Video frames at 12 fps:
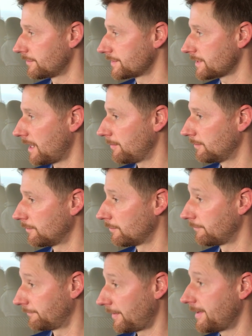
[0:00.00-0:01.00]
for example,
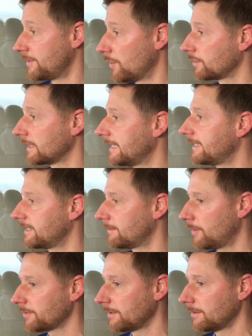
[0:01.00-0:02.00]
or a very non-linear
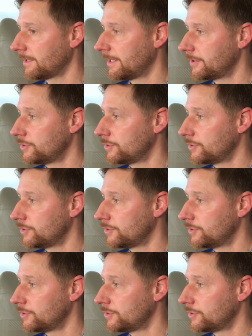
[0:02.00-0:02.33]
model,